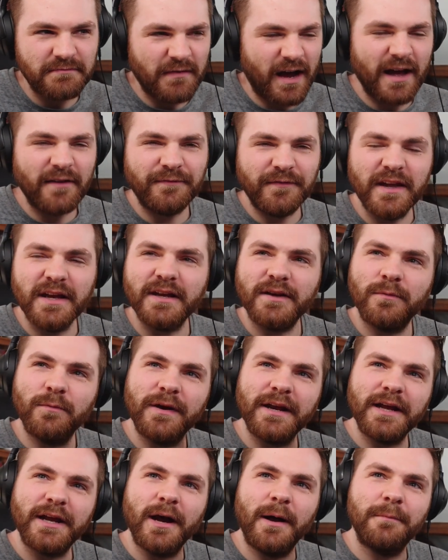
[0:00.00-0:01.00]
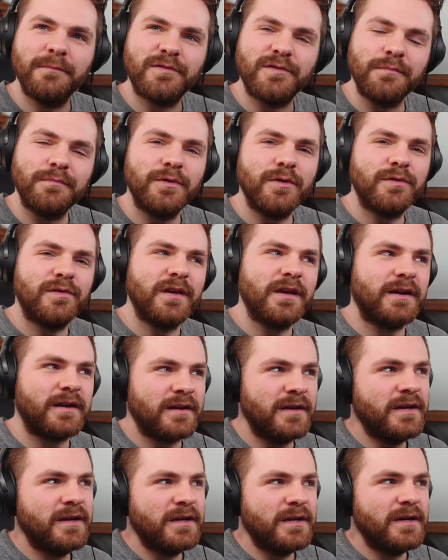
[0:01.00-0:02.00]
I think when it comes to music,
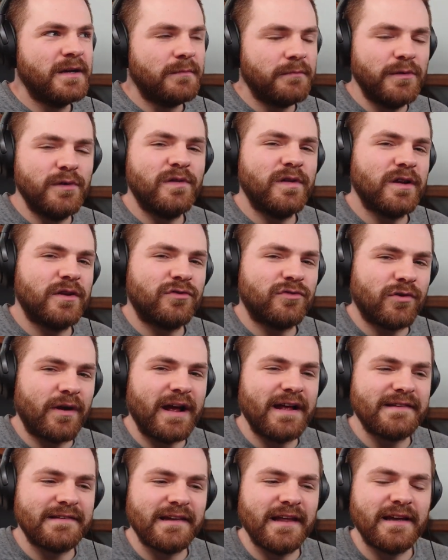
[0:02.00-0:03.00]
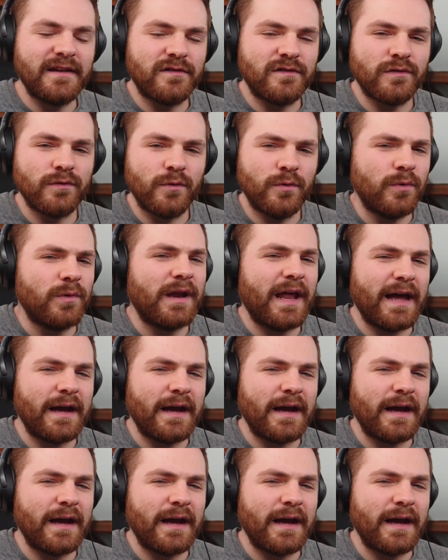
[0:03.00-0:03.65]
music translates all